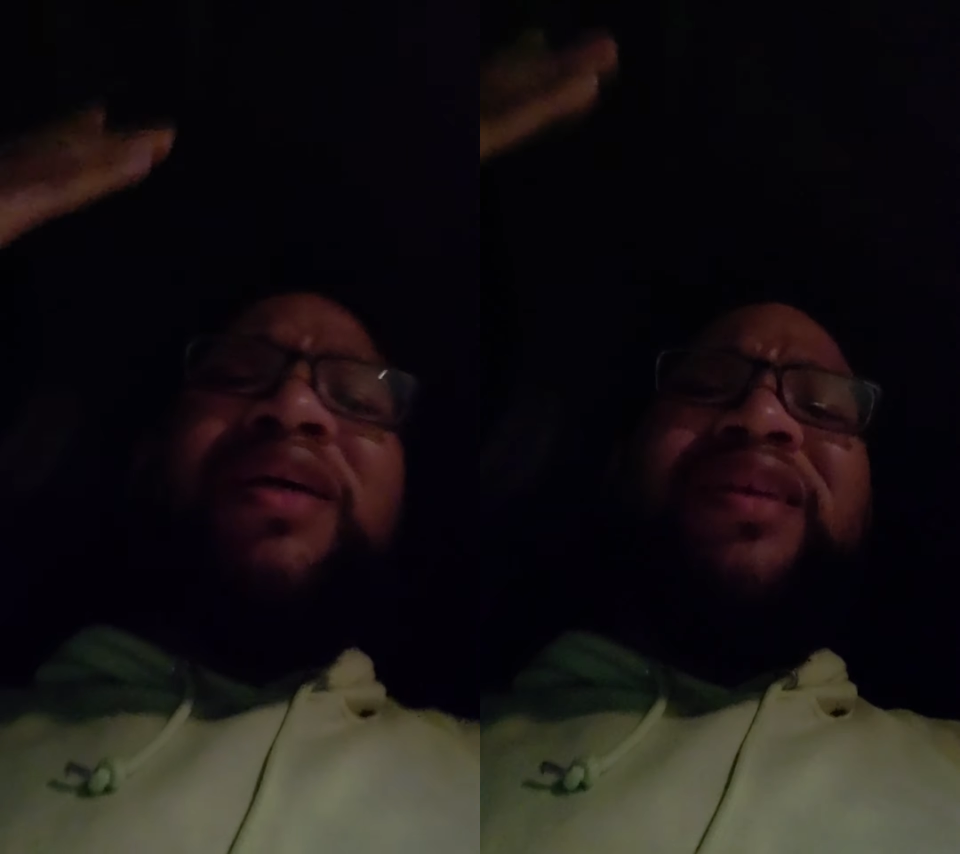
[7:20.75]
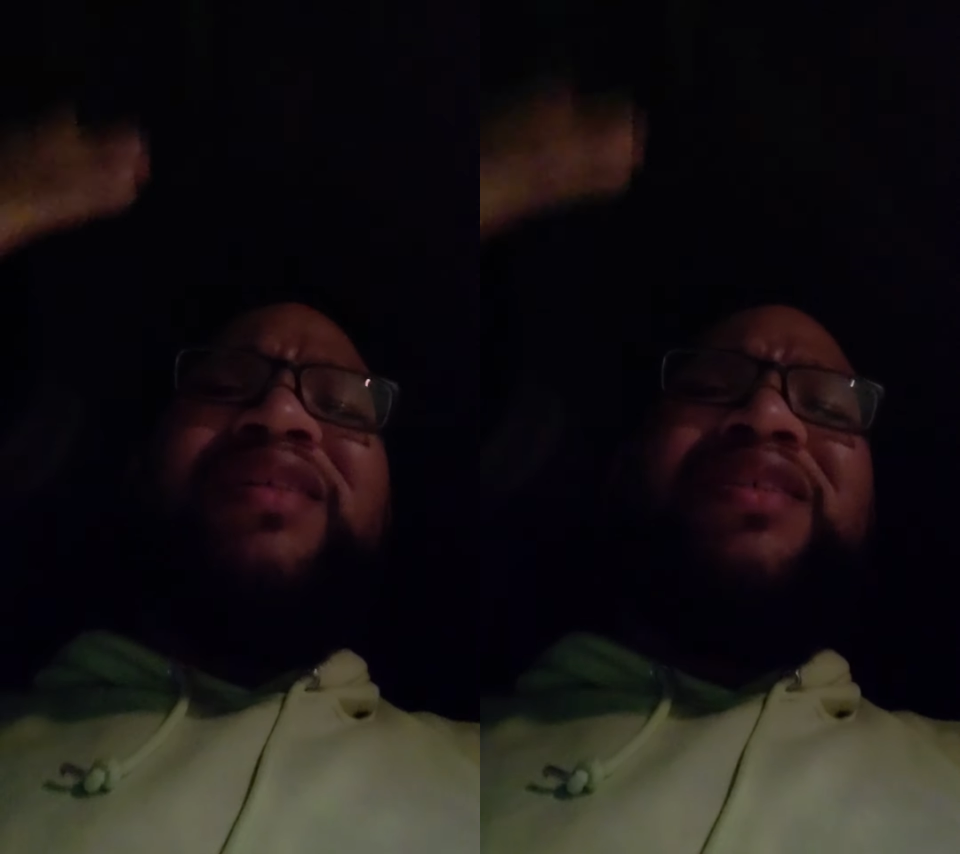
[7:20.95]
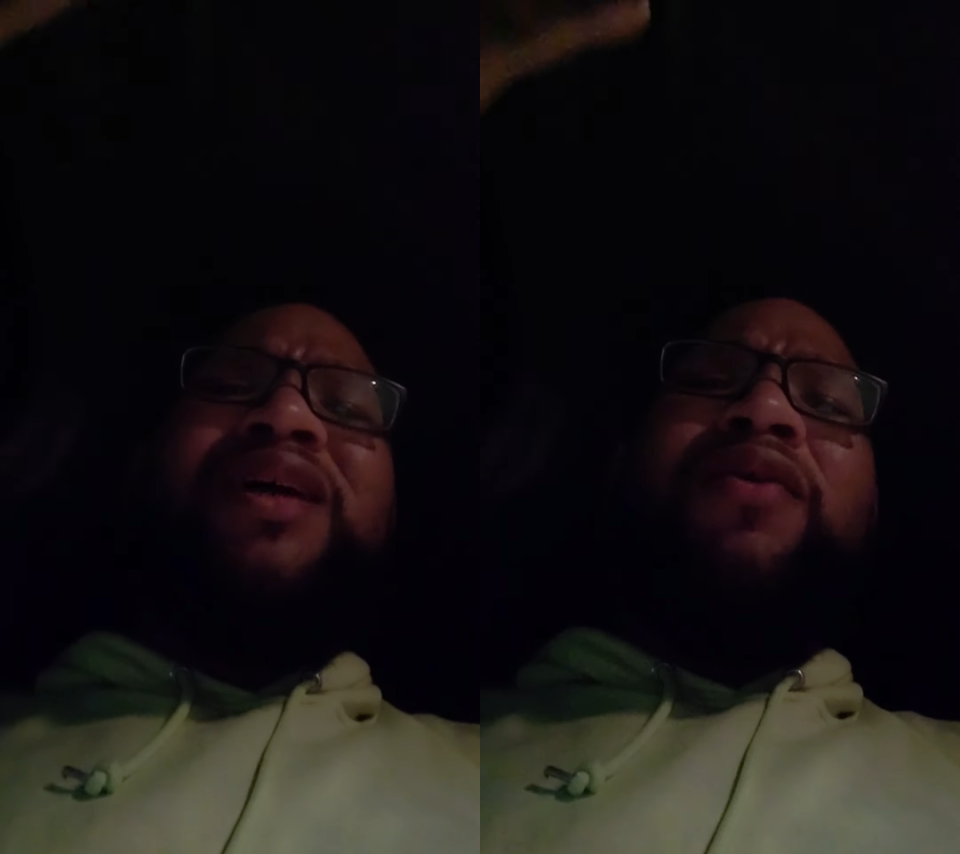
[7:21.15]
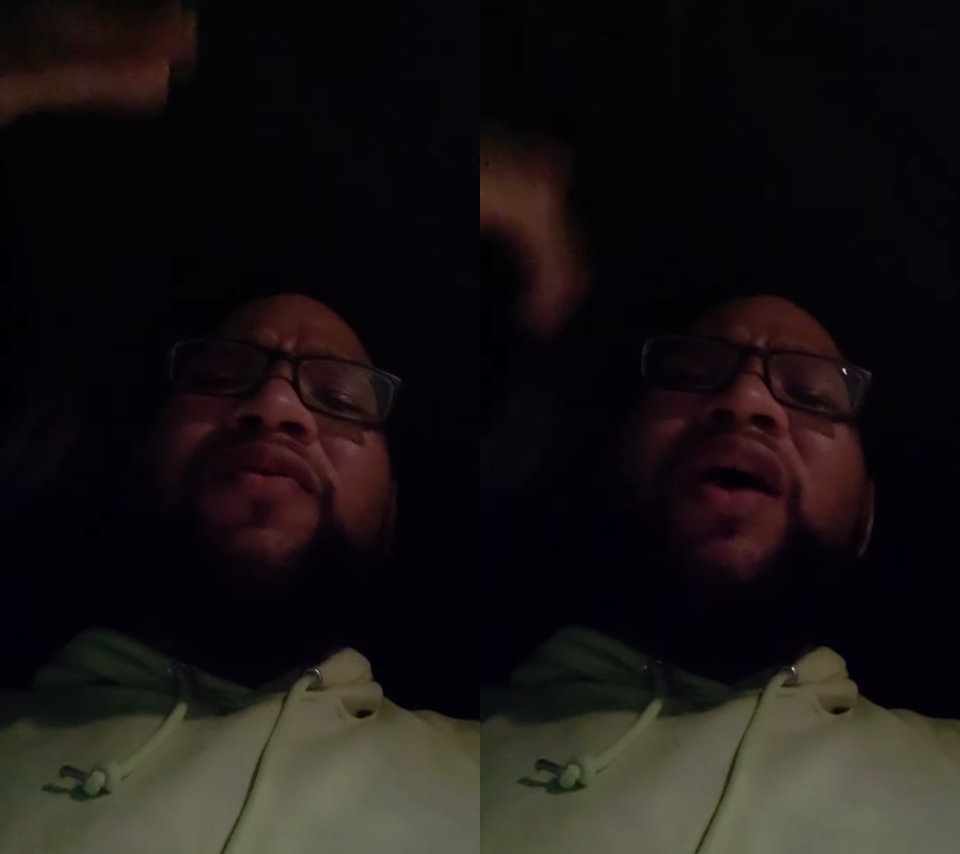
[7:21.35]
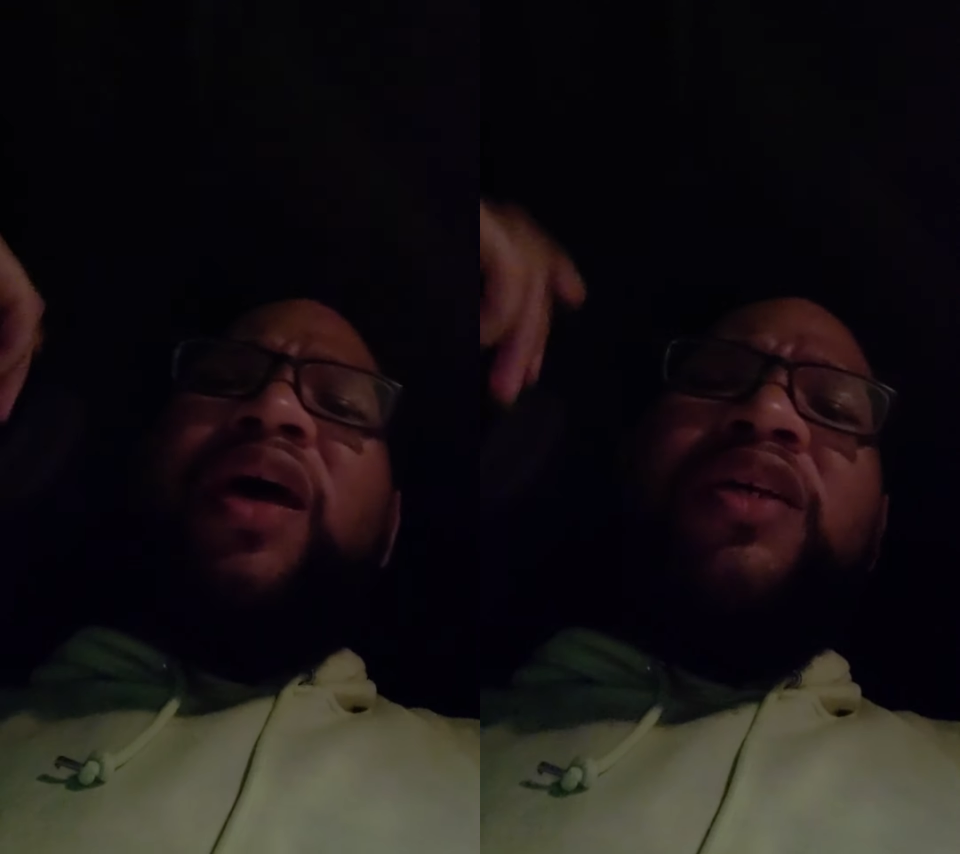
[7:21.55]
in
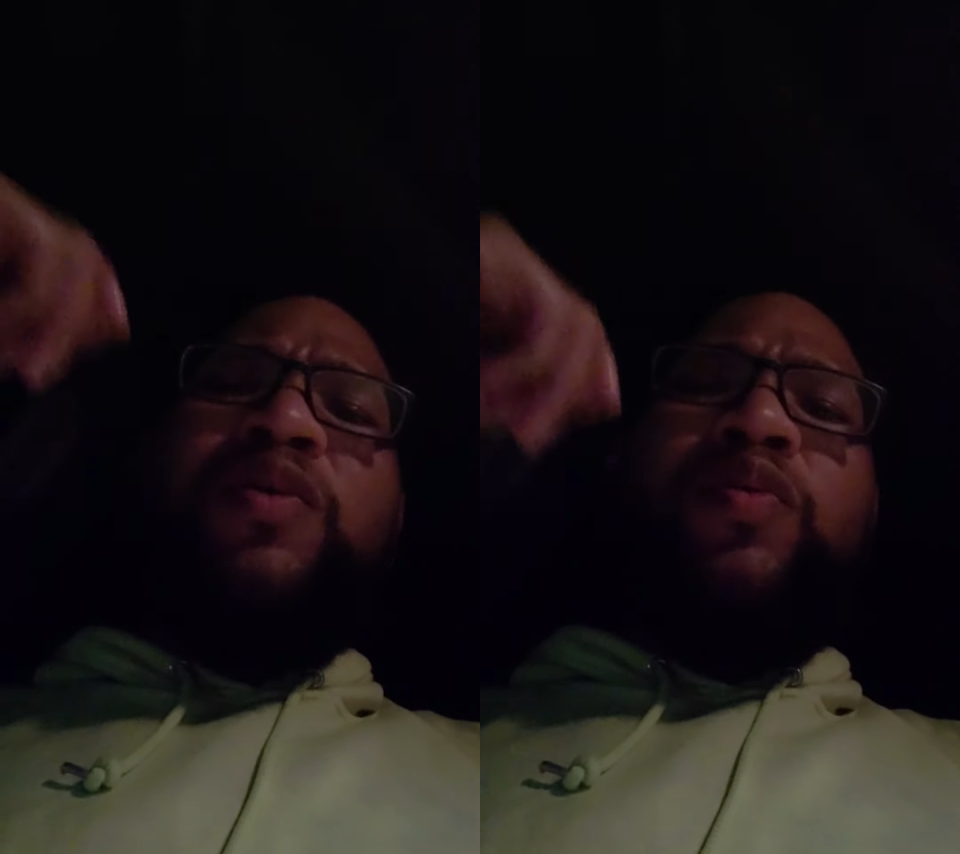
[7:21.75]
itself is a